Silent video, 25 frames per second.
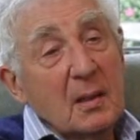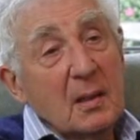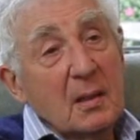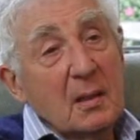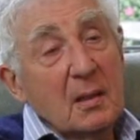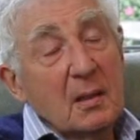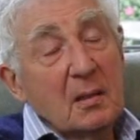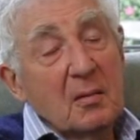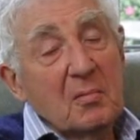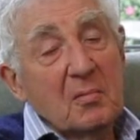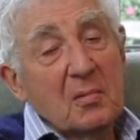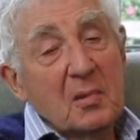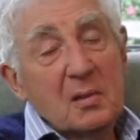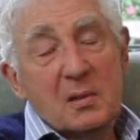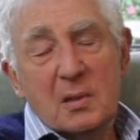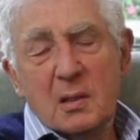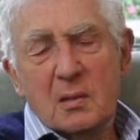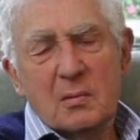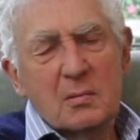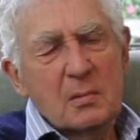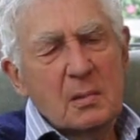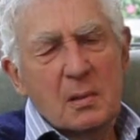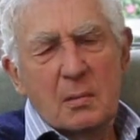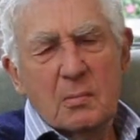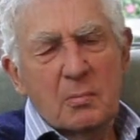Um, I
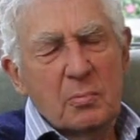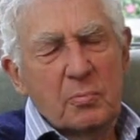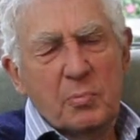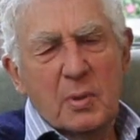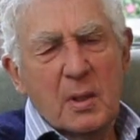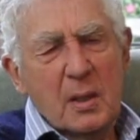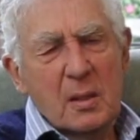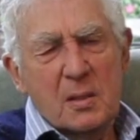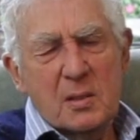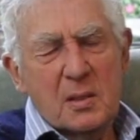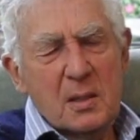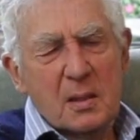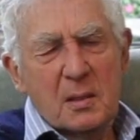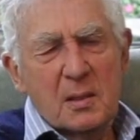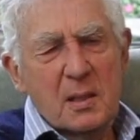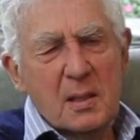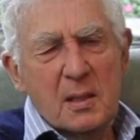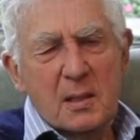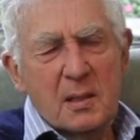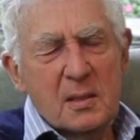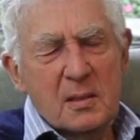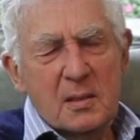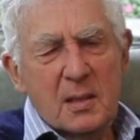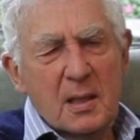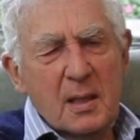didn't pass
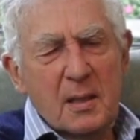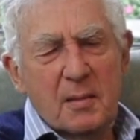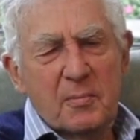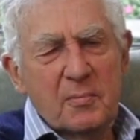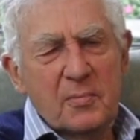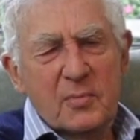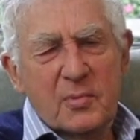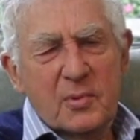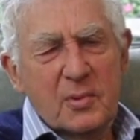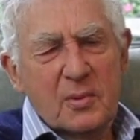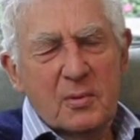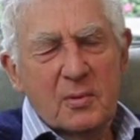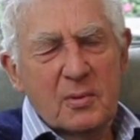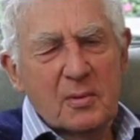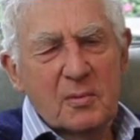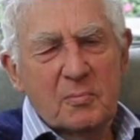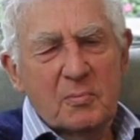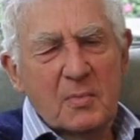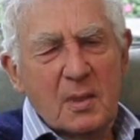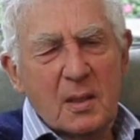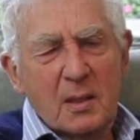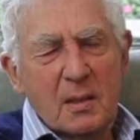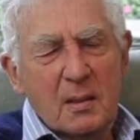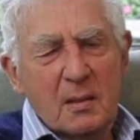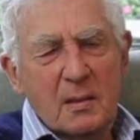any exams.
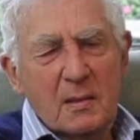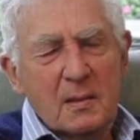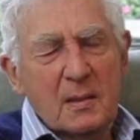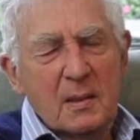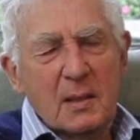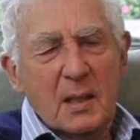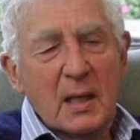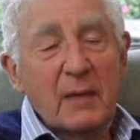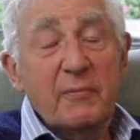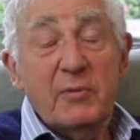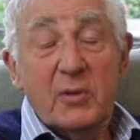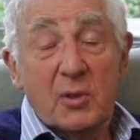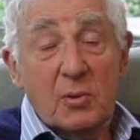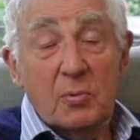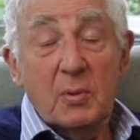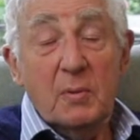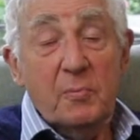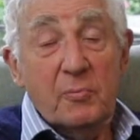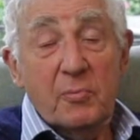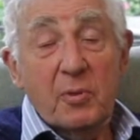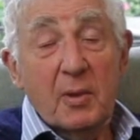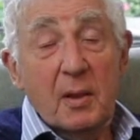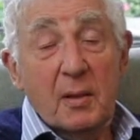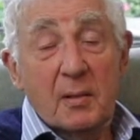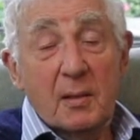Um, I have a
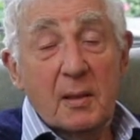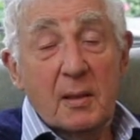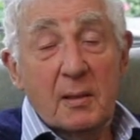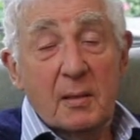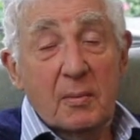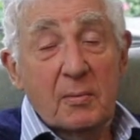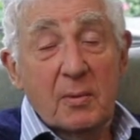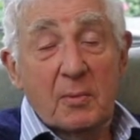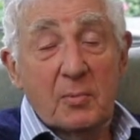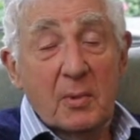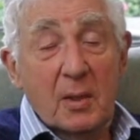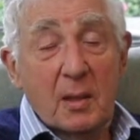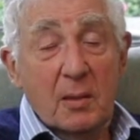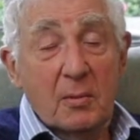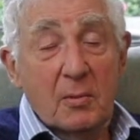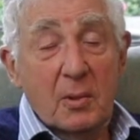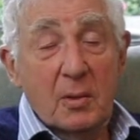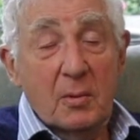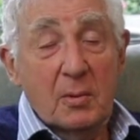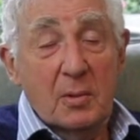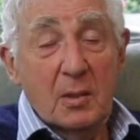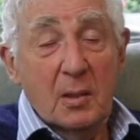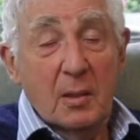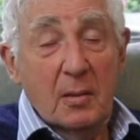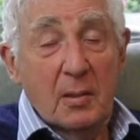twin brother
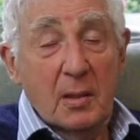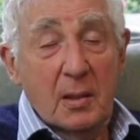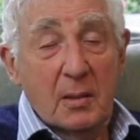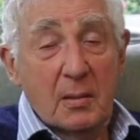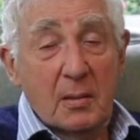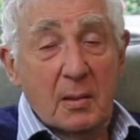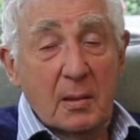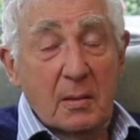who died